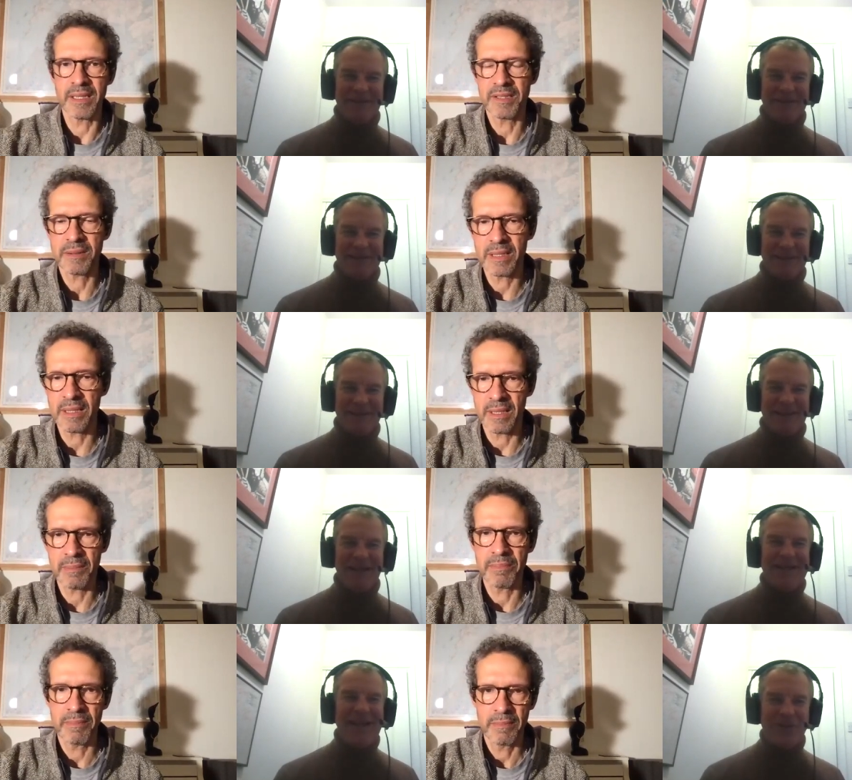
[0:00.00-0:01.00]
Speaker 1: the, the
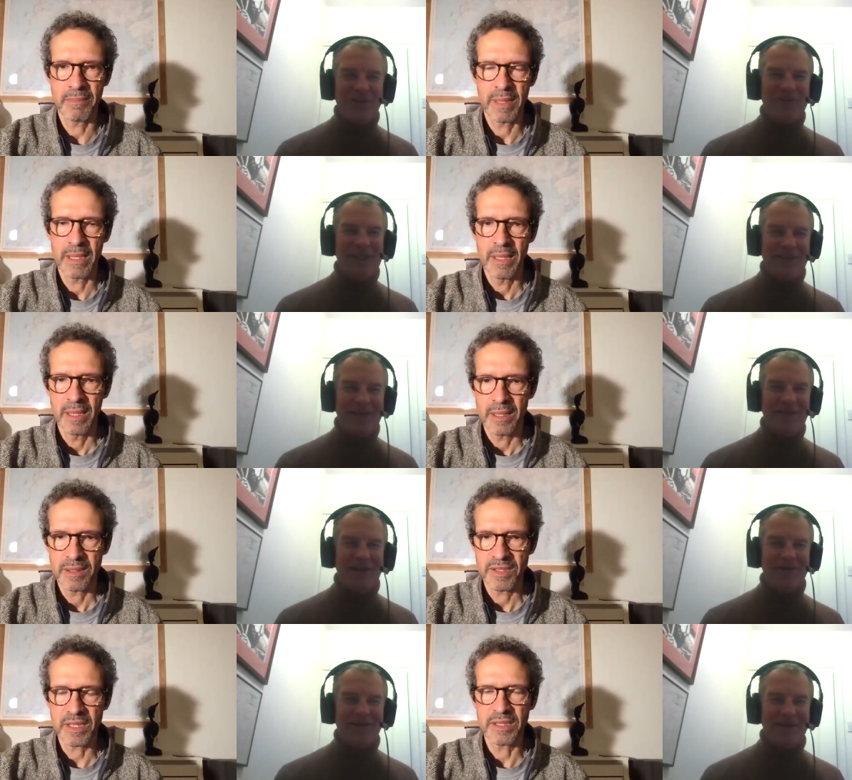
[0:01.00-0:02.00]
Yes, you did,
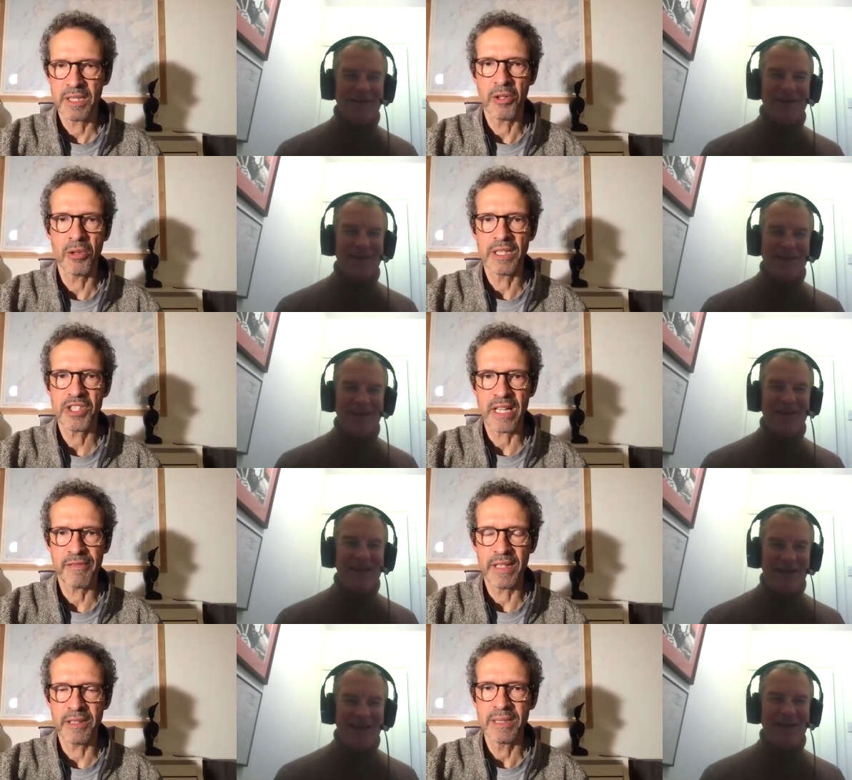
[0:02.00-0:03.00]
didn't you? City Hall at
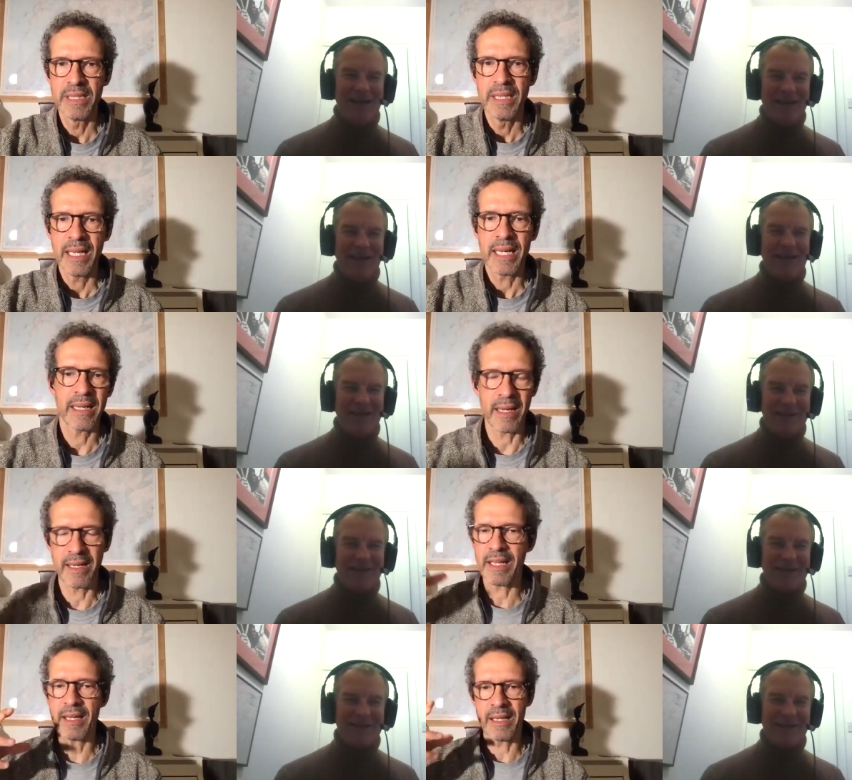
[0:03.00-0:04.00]
Sheffield, and and
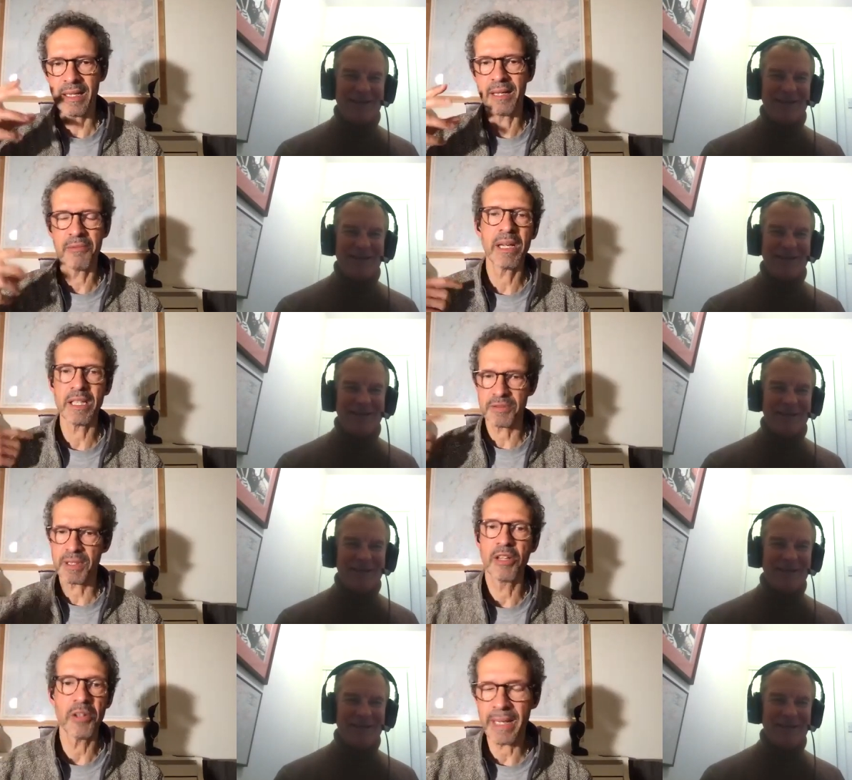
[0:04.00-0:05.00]
I and I realised when
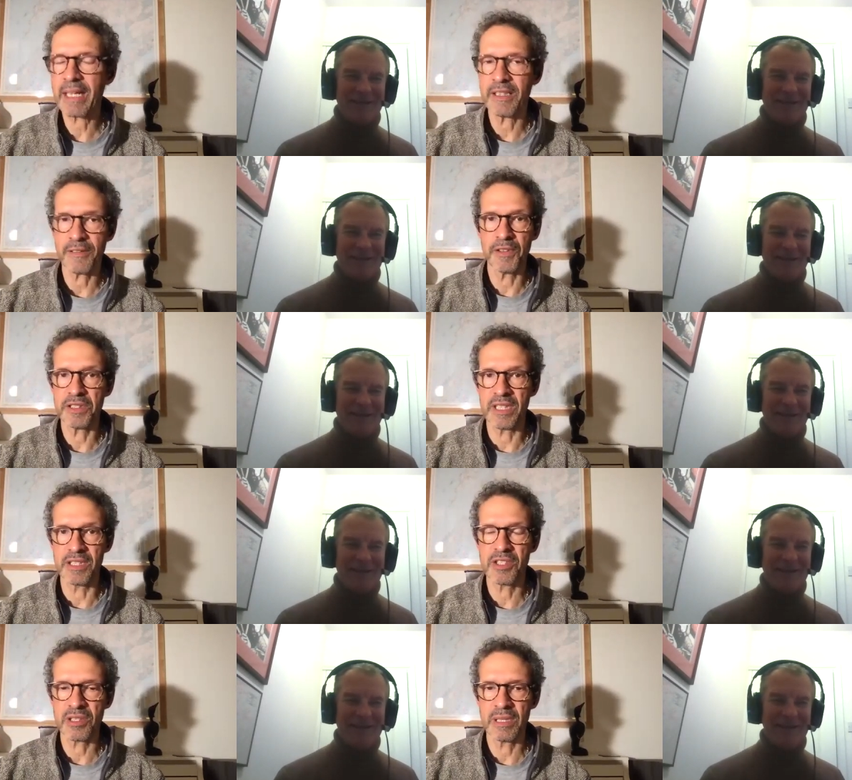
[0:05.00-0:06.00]
I look back at the
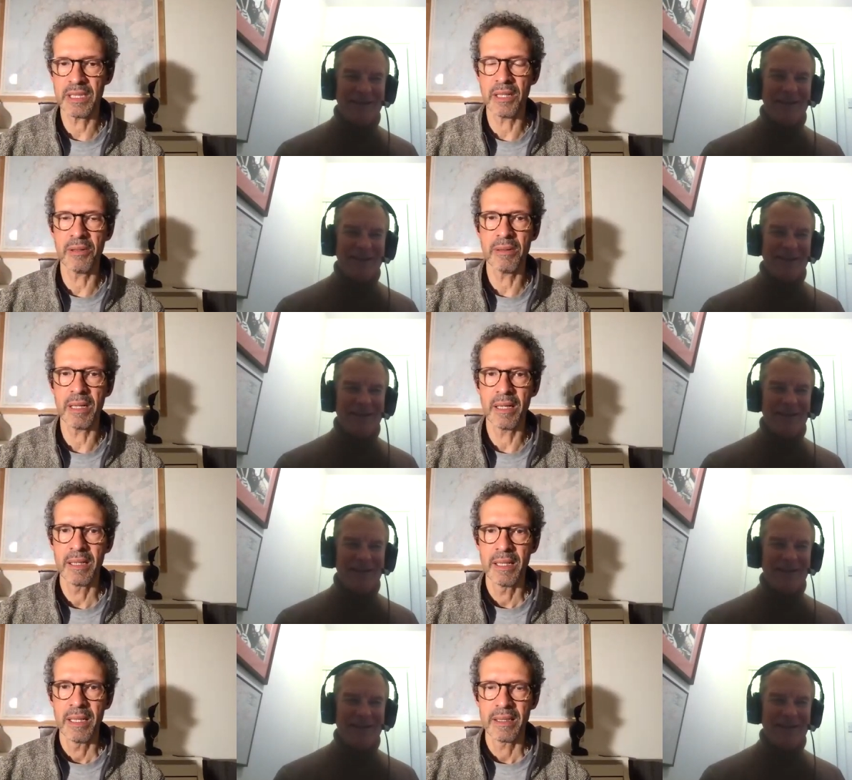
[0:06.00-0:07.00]
footage, you know,
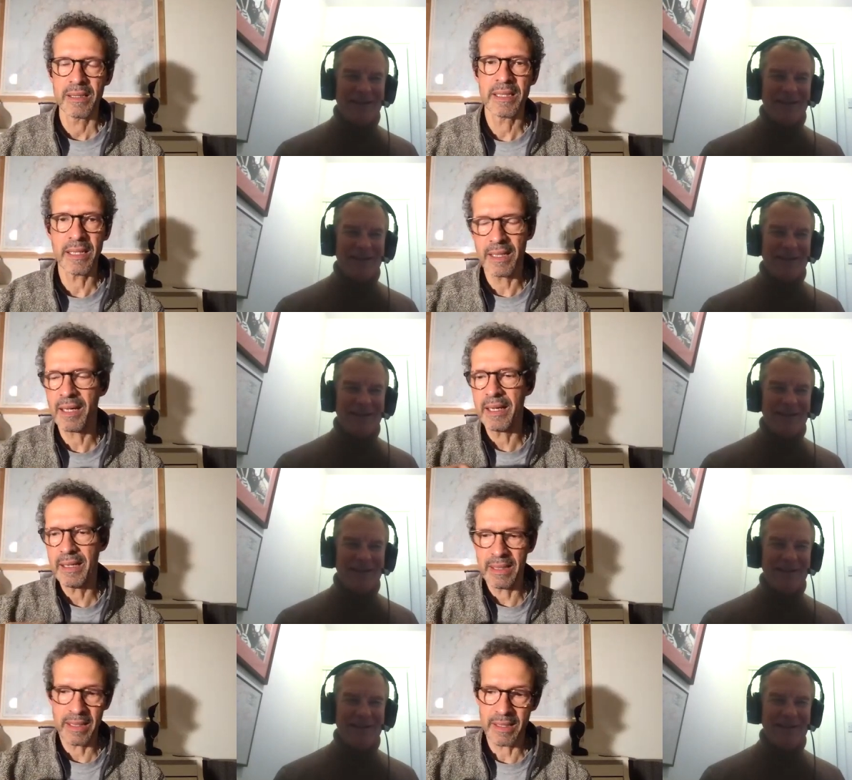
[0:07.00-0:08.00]
that I
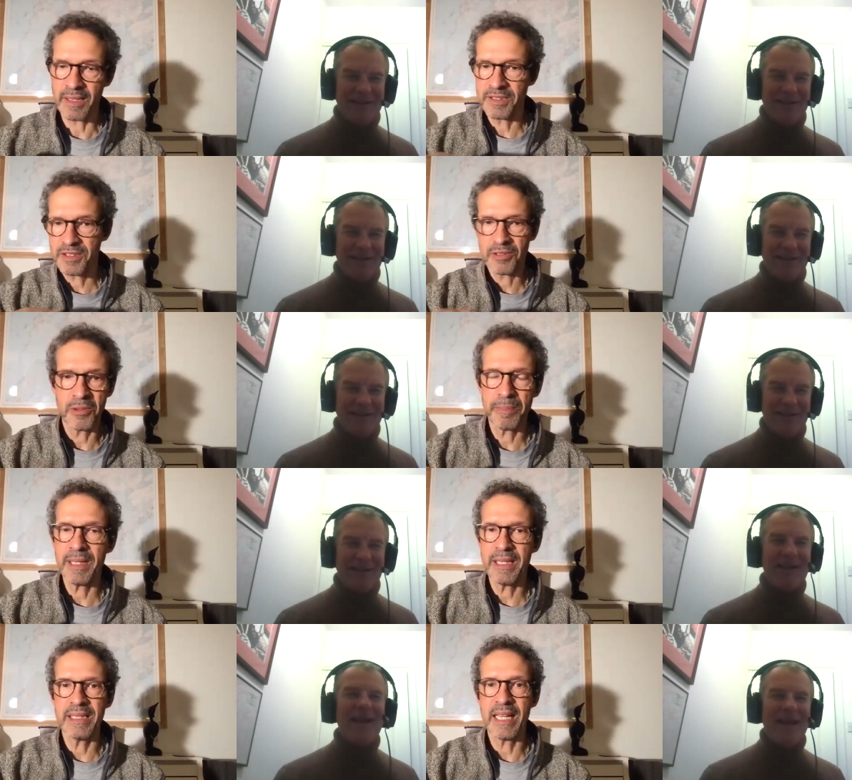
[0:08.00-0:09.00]
I saw
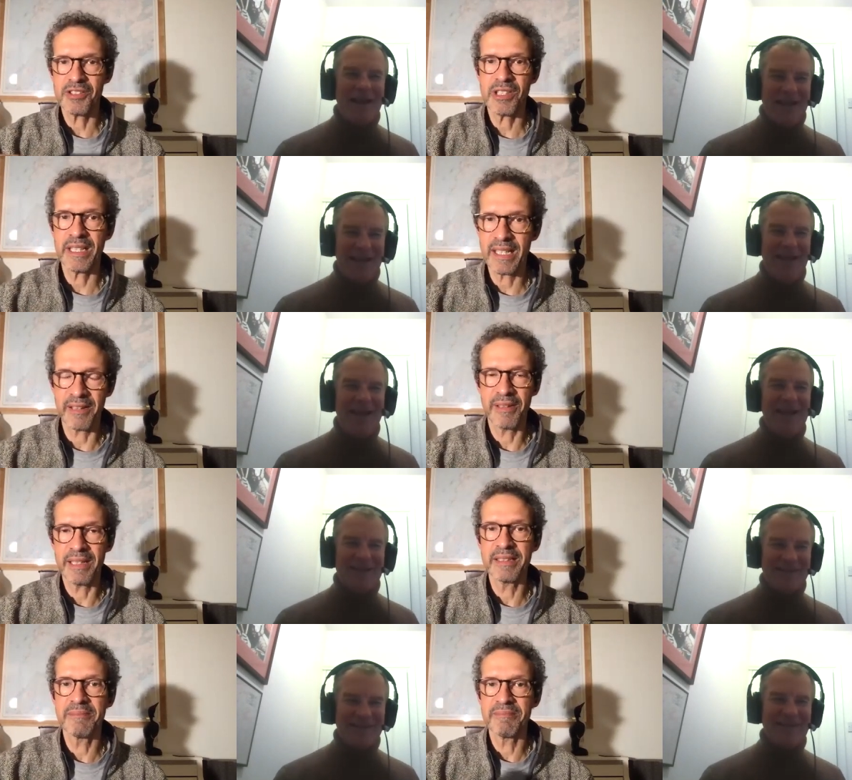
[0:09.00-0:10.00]
Pete actually going
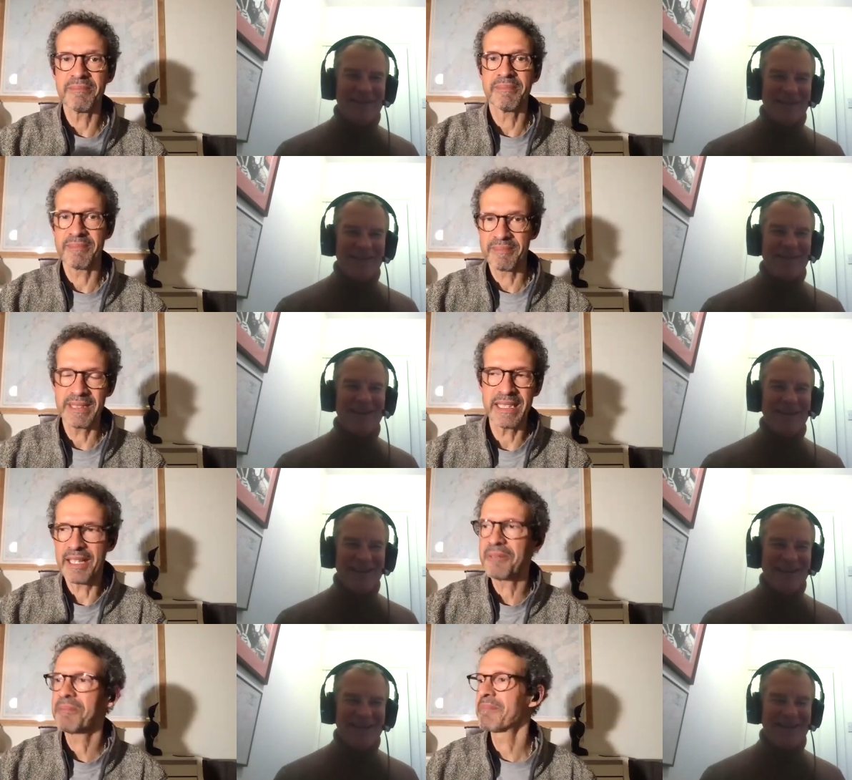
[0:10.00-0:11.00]
yes. and you
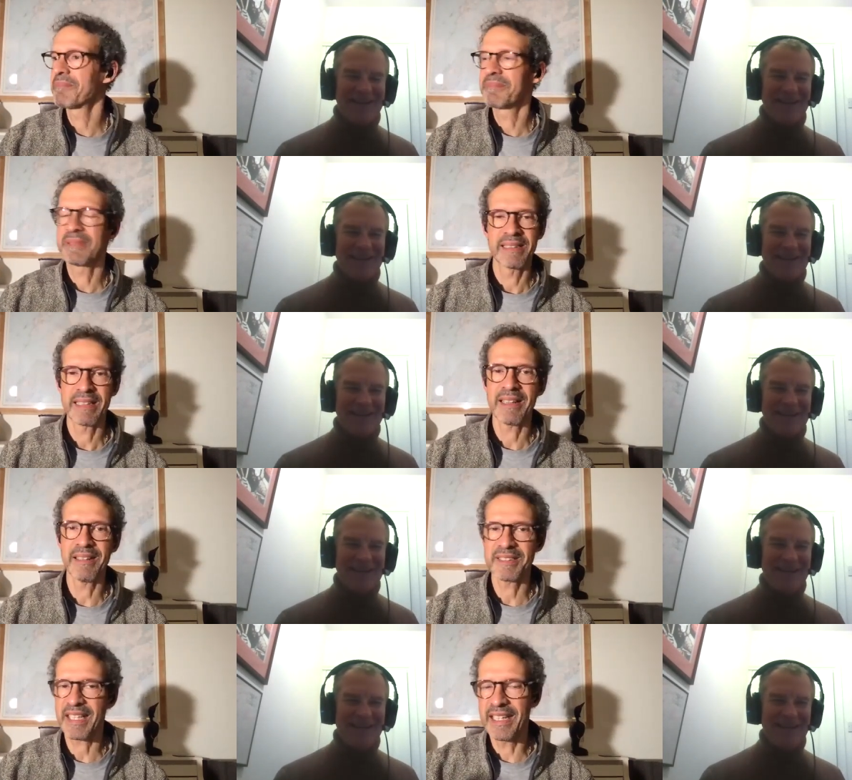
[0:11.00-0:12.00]
know, kind
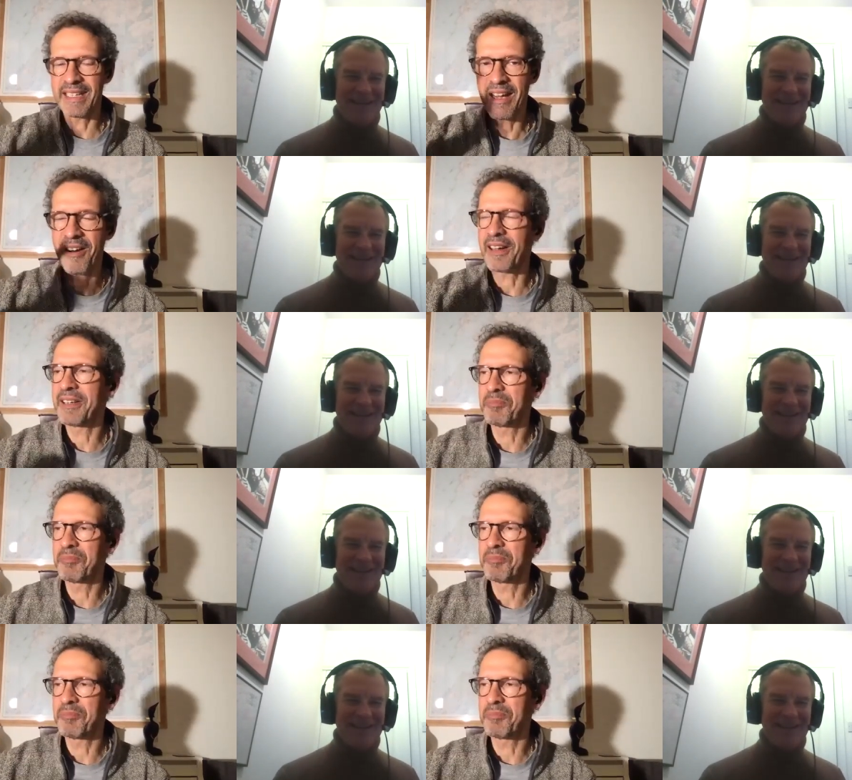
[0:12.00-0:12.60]
of saying hi and